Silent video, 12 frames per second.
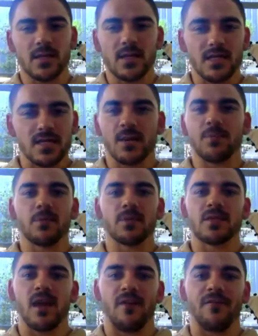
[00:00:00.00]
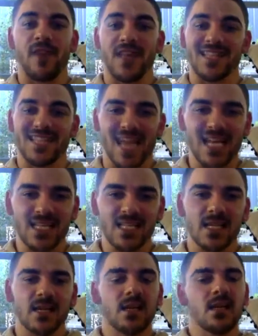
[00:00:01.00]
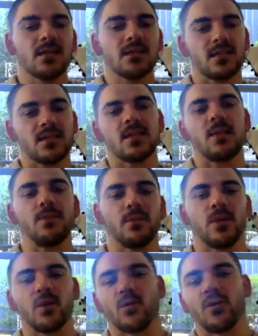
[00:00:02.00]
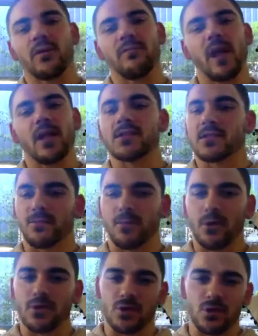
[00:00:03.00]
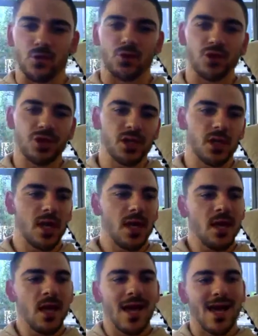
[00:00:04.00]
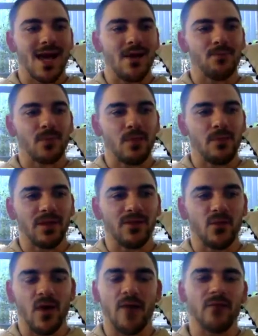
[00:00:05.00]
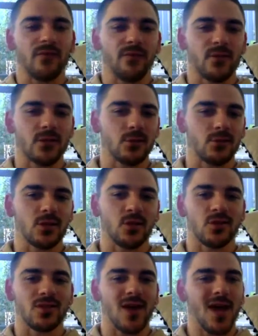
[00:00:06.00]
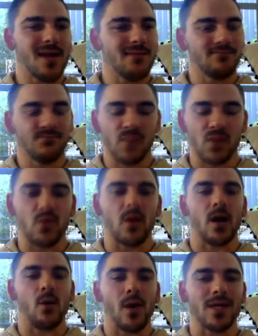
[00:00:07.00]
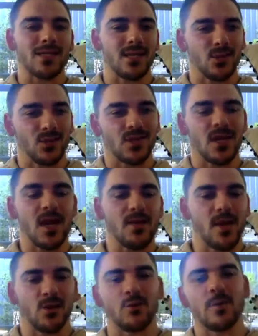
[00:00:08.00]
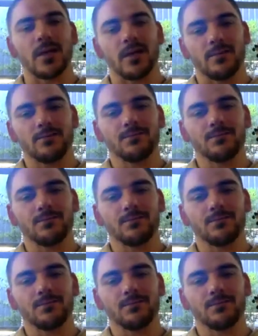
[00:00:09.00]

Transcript: Supplements are fantastic to supplement an already balanced approach to nutrition. But if you haven't first looked at your diet, you are wasting your time and your money.